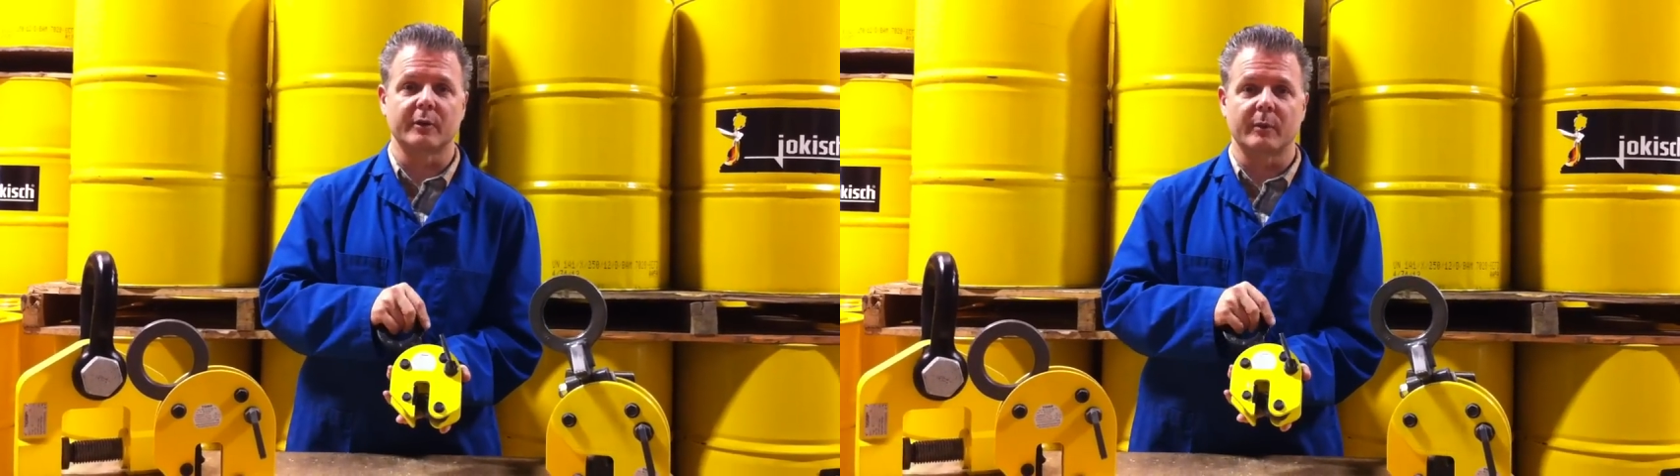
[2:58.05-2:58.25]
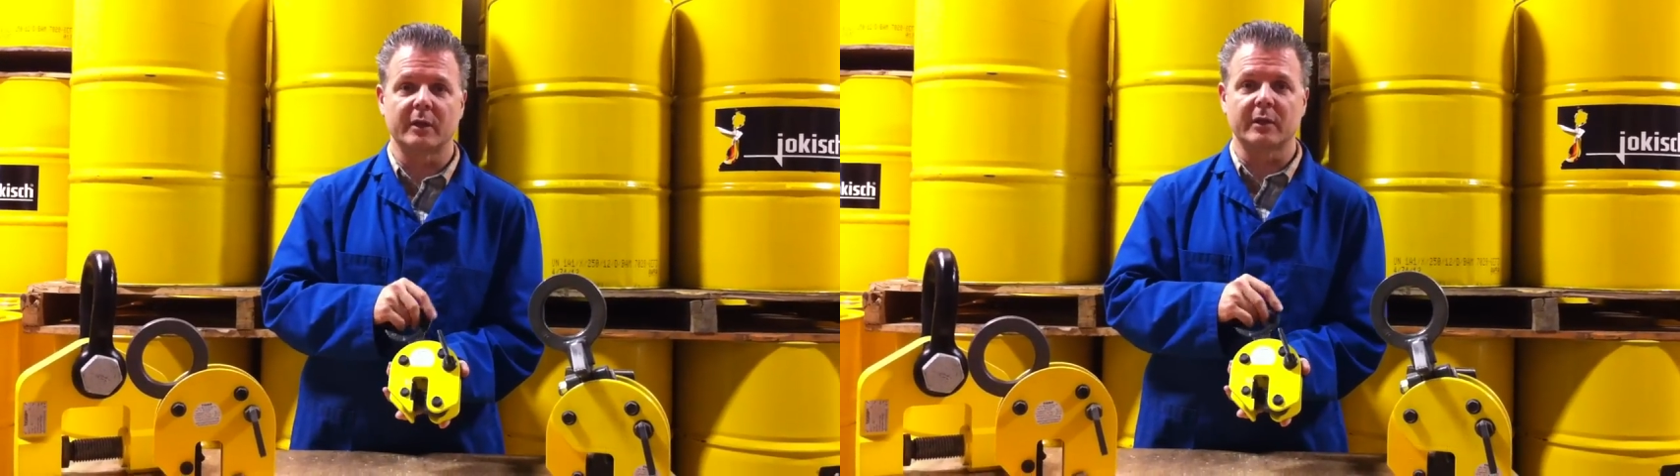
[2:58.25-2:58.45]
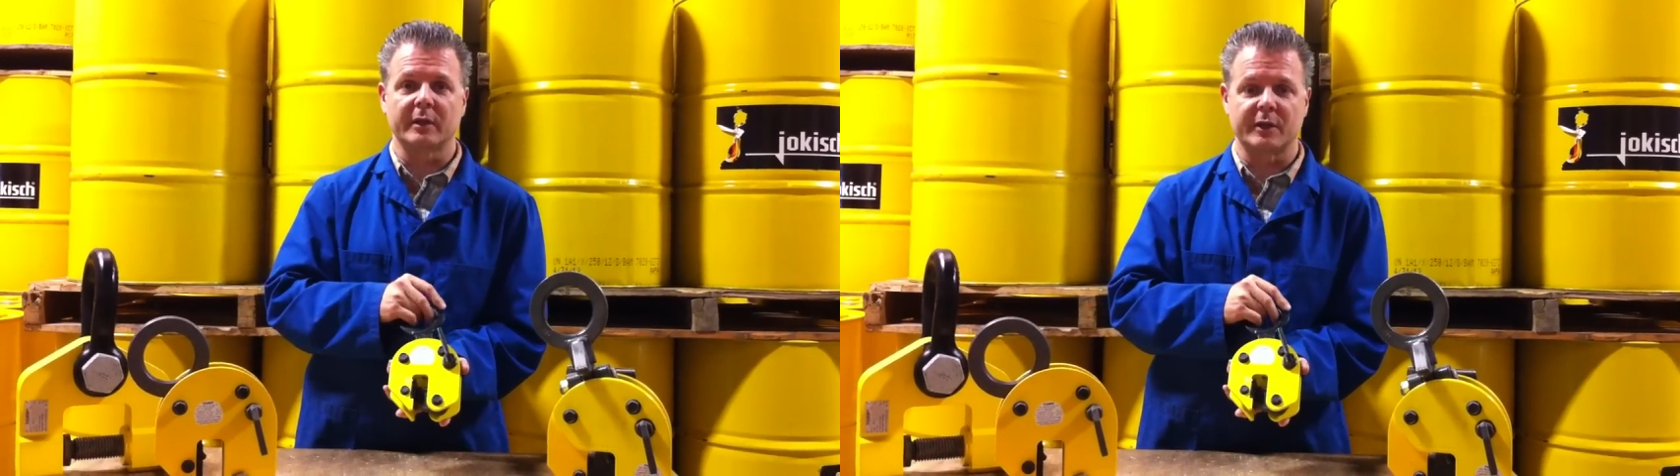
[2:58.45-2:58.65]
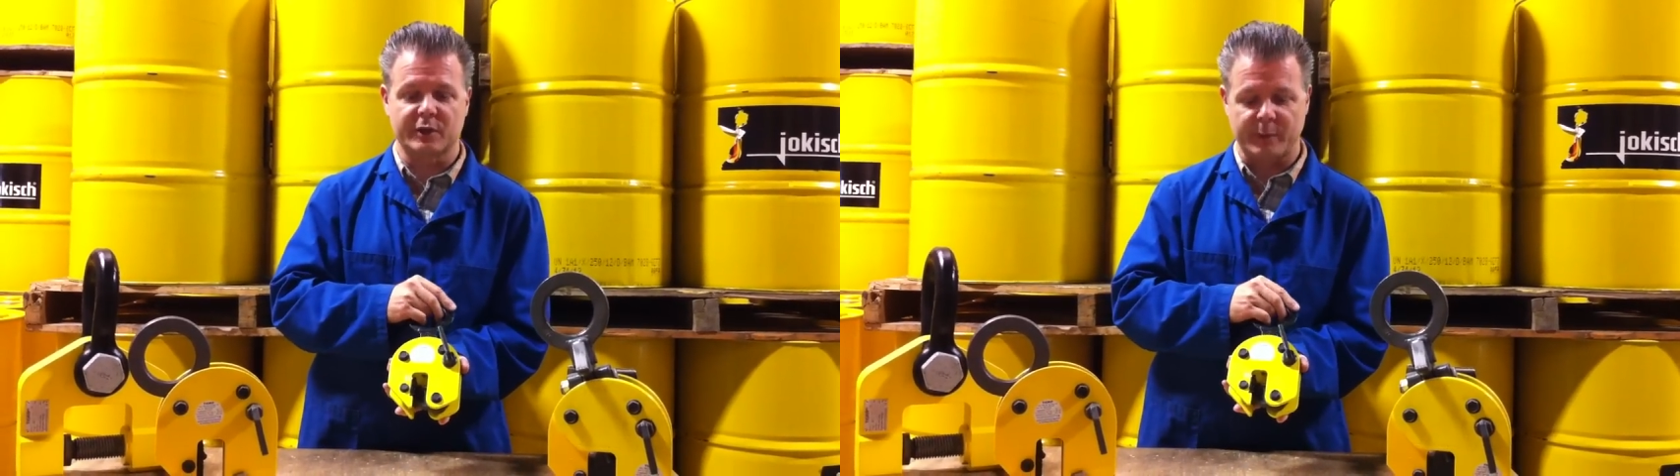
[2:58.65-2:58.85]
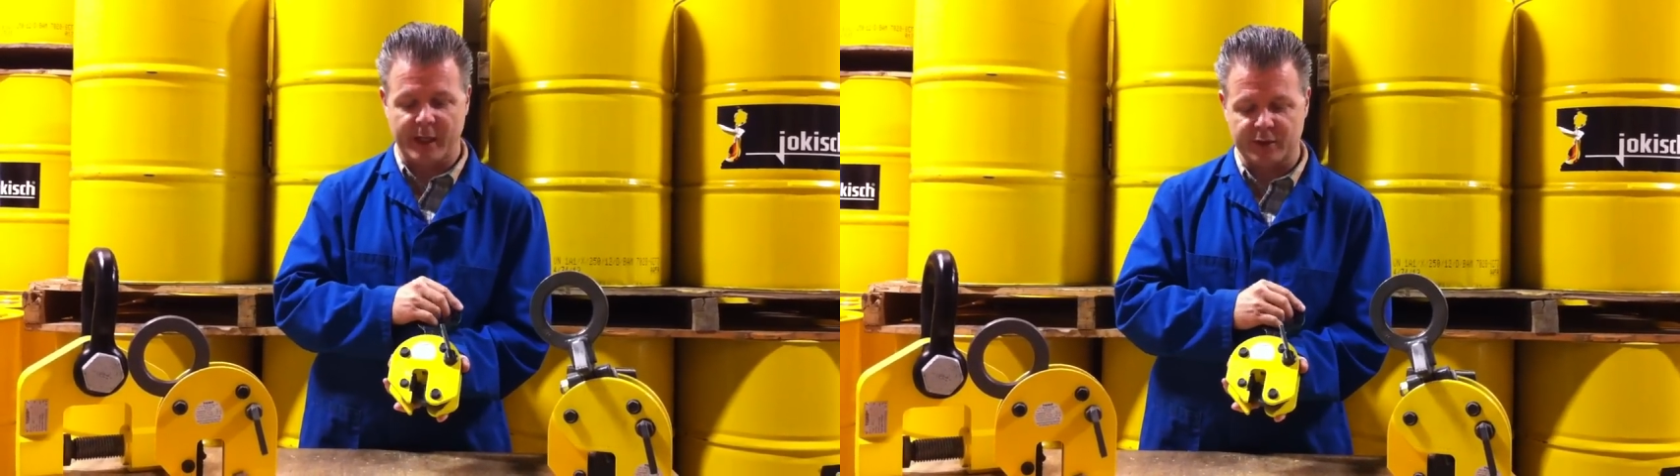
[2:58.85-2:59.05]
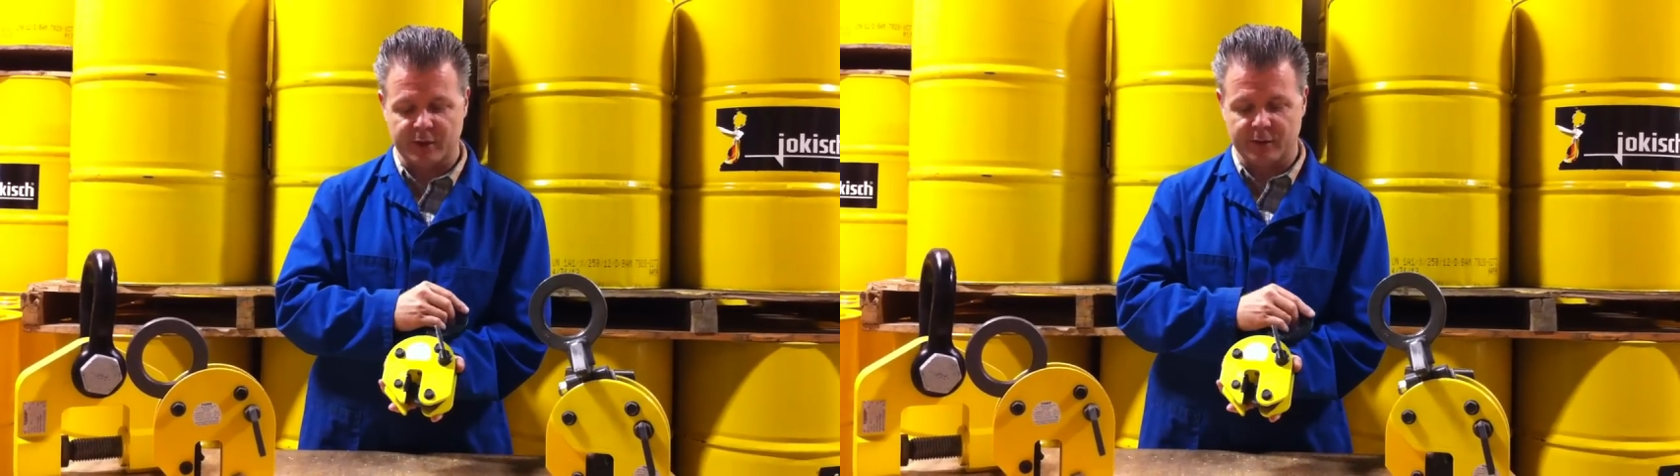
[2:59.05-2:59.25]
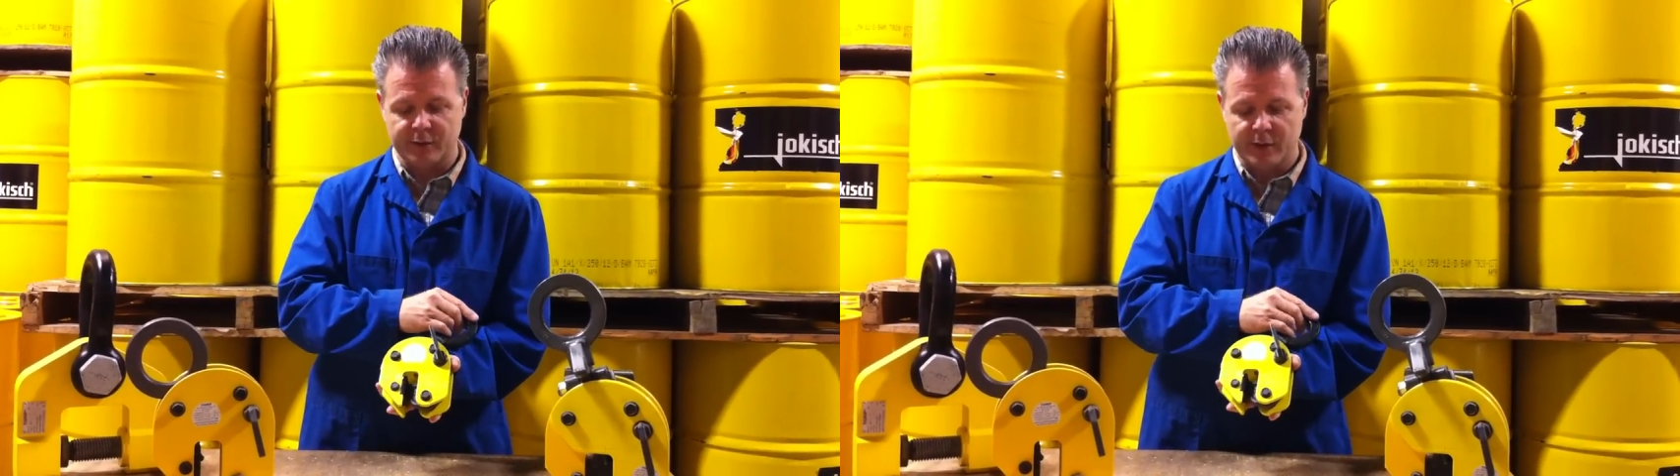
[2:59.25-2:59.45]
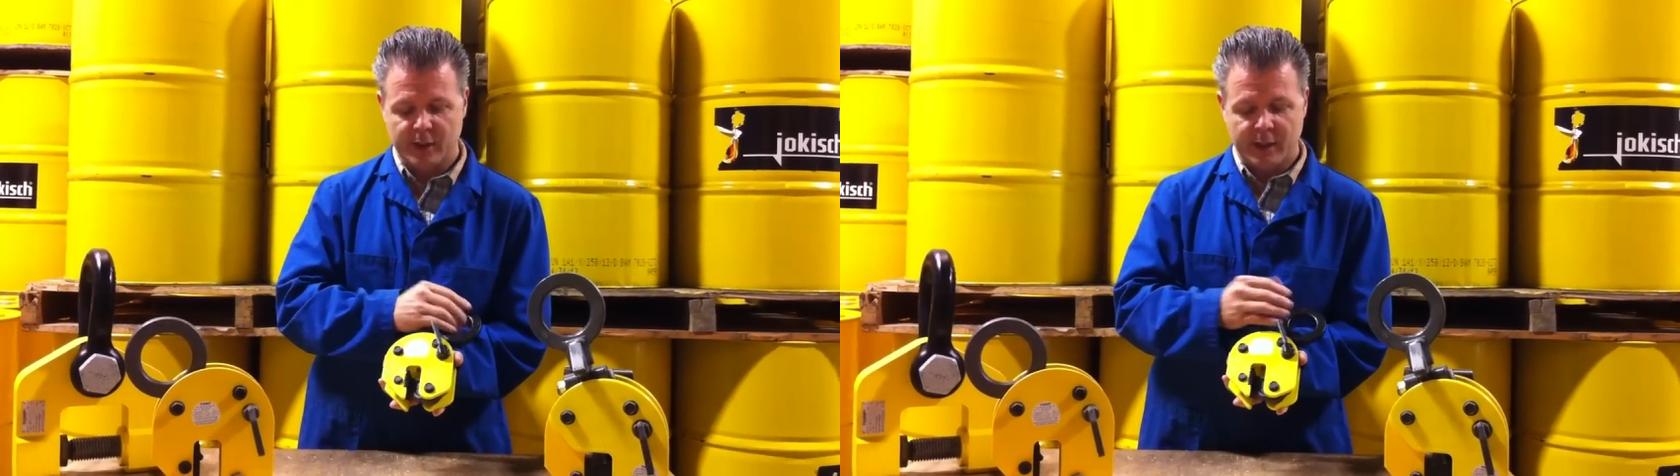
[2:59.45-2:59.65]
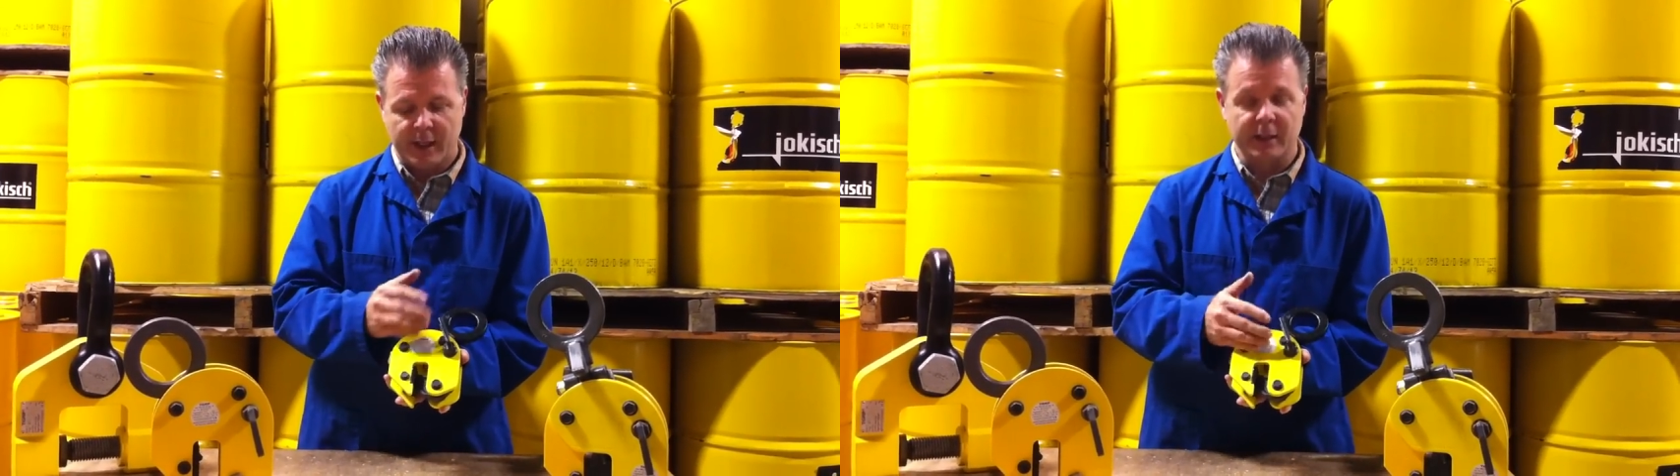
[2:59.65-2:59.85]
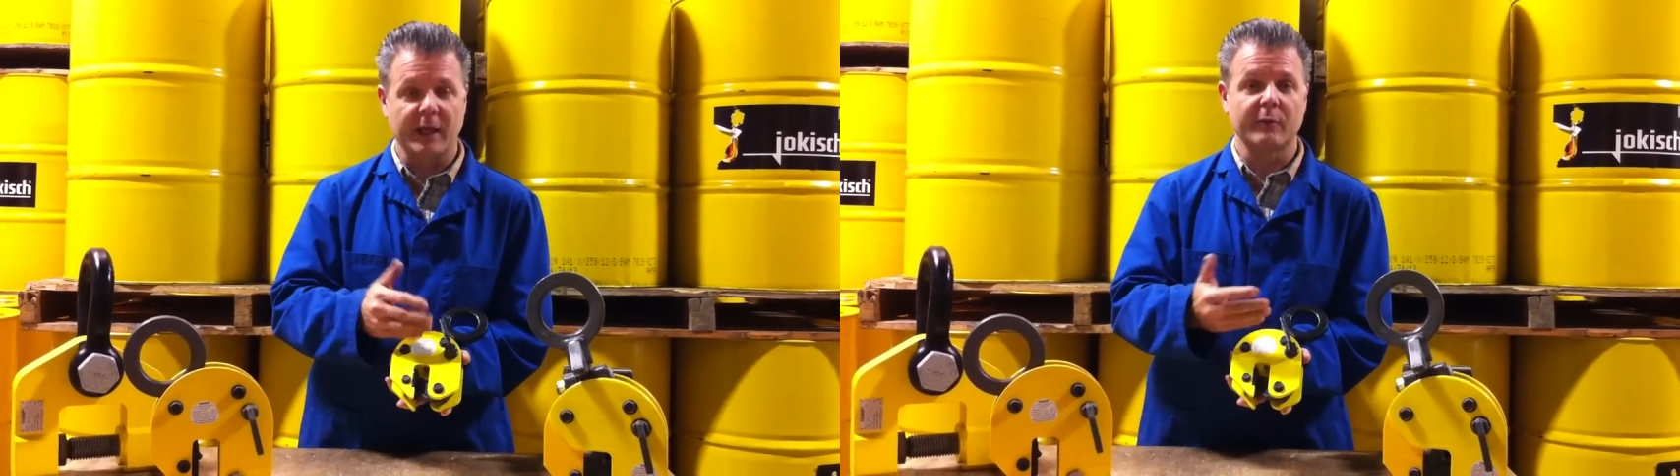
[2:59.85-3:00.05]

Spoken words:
their monthly inspections and